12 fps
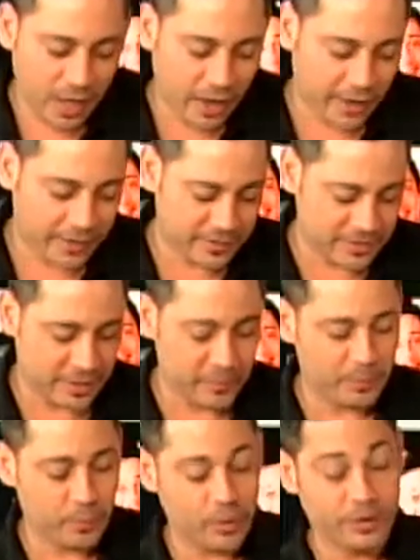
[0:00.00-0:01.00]
All right, so I'm
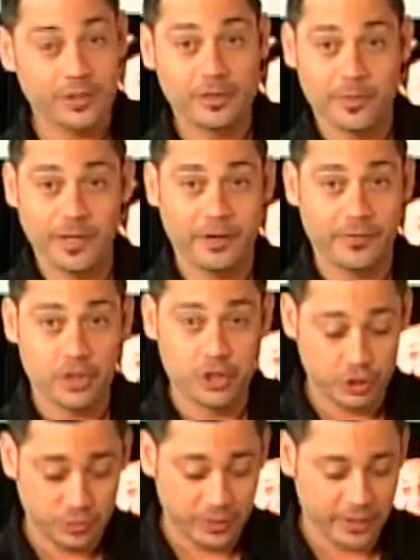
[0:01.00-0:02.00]
going to pour a little bit of the
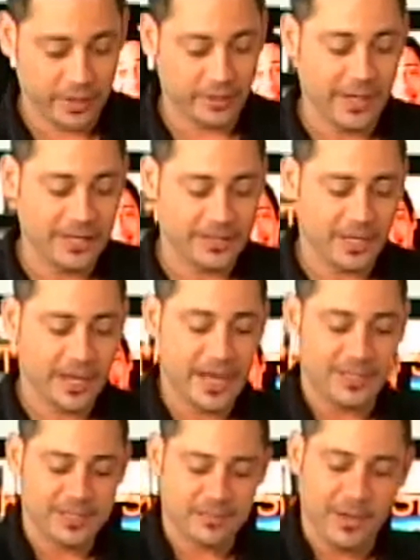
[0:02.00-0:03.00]
juice in there. That's going to
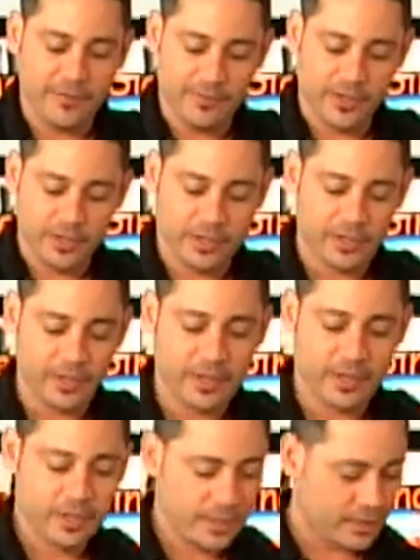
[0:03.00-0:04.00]
act as my vinegar,
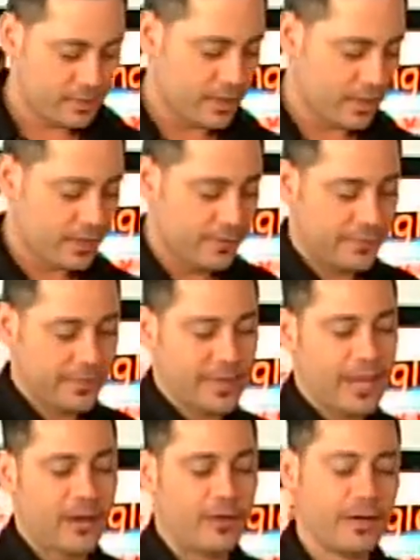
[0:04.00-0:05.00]
okay?
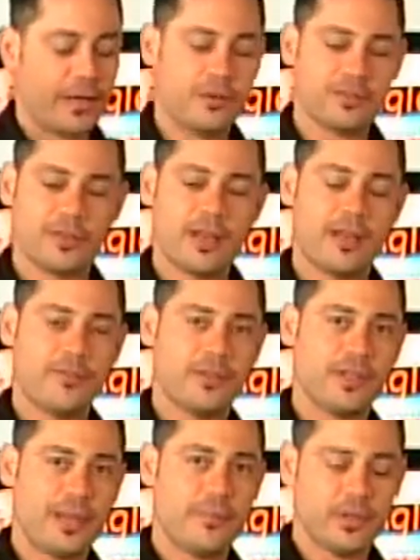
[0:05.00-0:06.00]
Now, I also have a
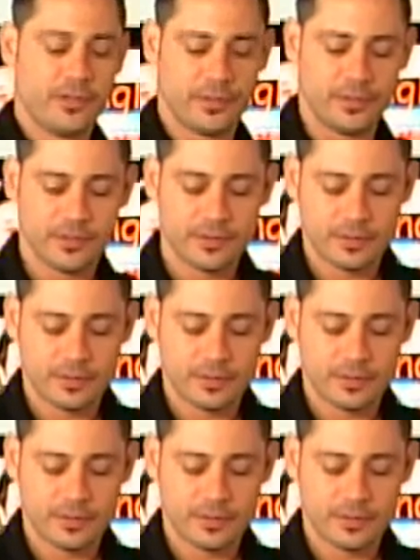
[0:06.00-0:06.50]
lemon here.